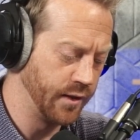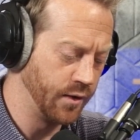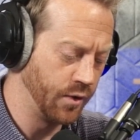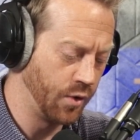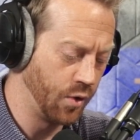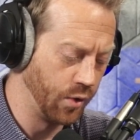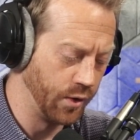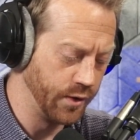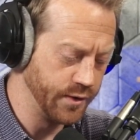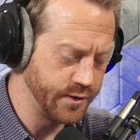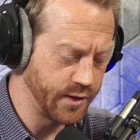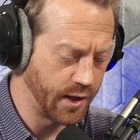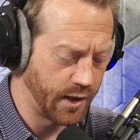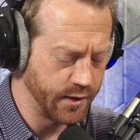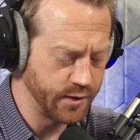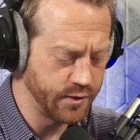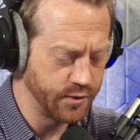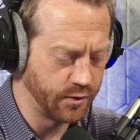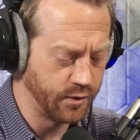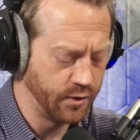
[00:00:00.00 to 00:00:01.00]
the
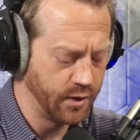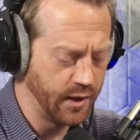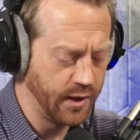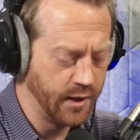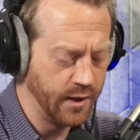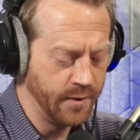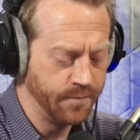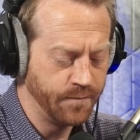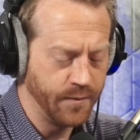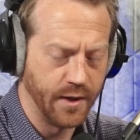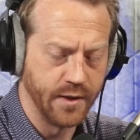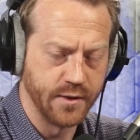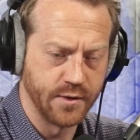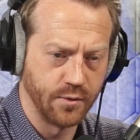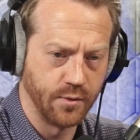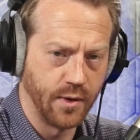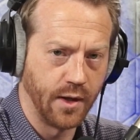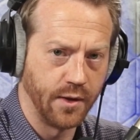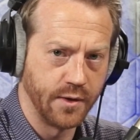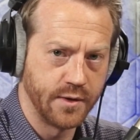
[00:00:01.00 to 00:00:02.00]
horizontal is a
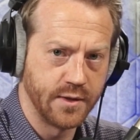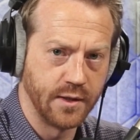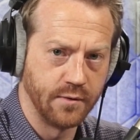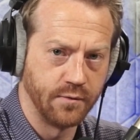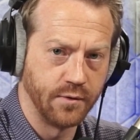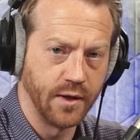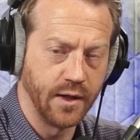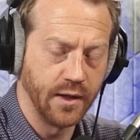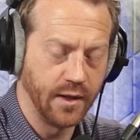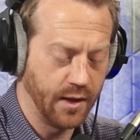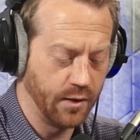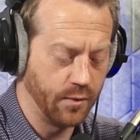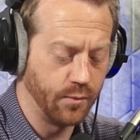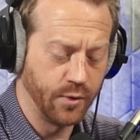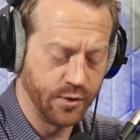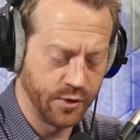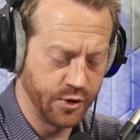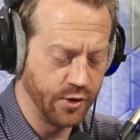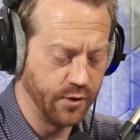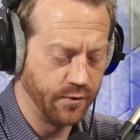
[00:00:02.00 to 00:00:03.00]
relatively, that one
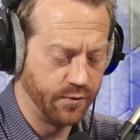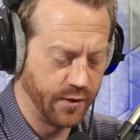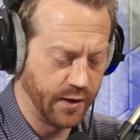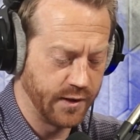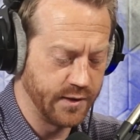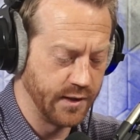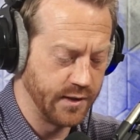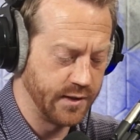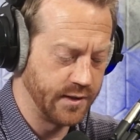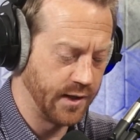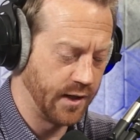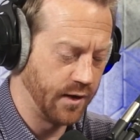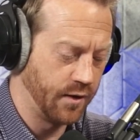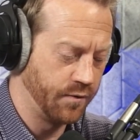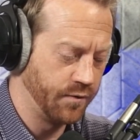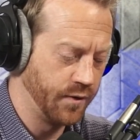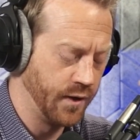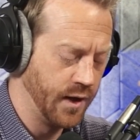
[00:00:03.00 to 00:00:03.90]
should fix itself.